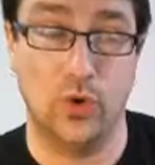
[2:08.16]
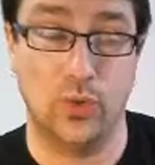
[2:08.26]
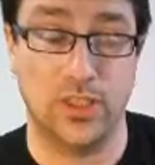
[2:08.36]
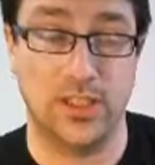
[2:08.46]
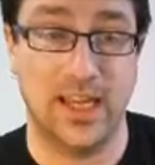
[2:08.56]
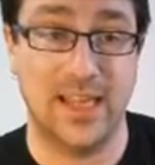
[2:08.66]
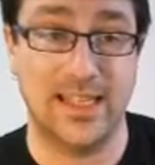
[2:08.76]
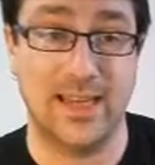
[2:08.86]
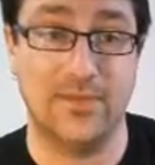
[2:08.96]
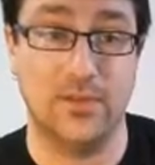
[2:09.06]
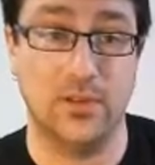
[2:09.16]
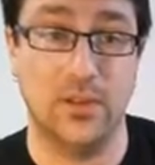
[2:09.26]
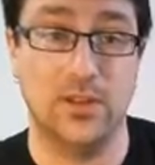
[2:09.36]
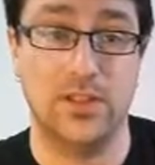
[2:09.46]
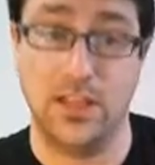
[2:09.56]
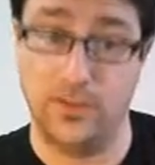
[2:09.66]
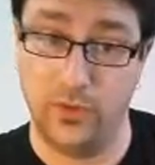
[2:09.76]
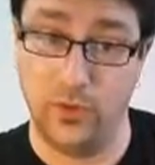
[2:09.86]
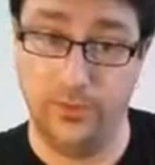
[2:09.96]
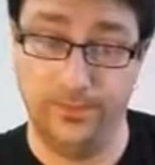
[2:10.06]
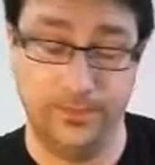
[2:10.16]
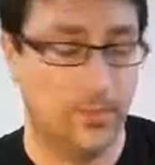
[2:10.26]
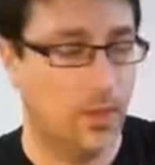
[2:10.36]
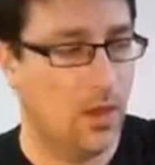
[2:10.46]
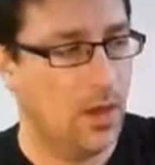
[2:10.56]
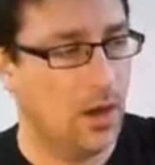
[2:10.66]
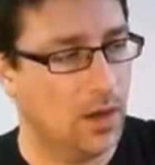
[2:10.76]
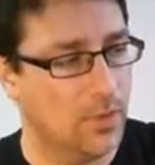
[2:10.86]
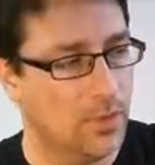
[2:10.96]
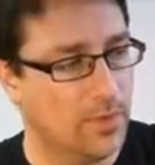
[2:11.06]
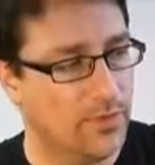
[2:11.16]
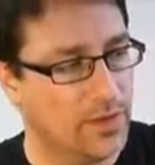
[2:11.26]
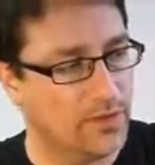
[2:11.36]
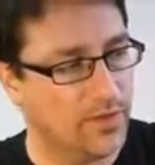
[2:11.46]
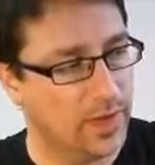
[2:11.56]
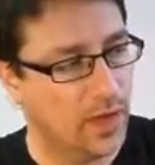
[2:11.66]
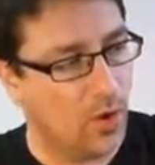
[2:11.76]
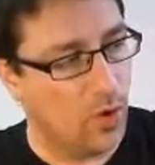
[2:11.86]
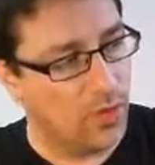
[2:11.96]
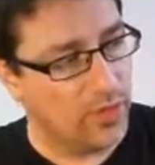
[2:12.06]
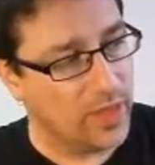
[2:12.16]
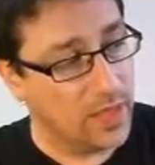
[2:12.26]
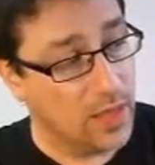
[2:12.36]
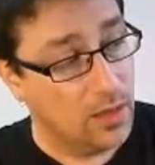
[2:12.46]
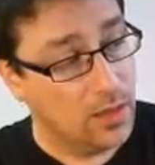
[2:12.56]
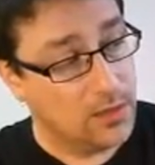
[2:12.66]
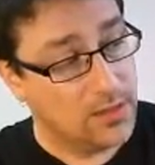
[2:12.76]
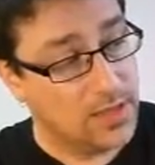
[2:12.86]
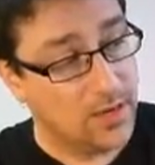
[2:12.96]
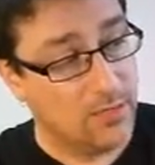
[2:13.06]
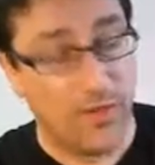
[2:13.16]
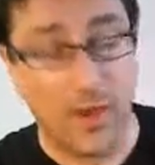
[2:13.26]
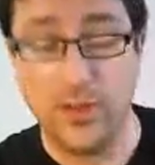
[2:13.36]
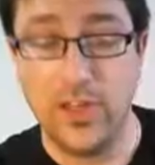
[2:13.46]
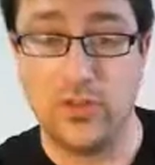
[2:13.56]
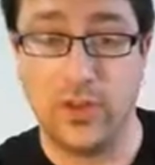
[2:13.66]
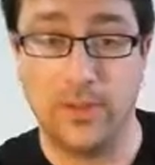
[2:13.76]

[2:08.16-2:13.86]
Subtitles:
which is an A7 sus4, I'm going to put my first finger on the 2nd fret on the D string.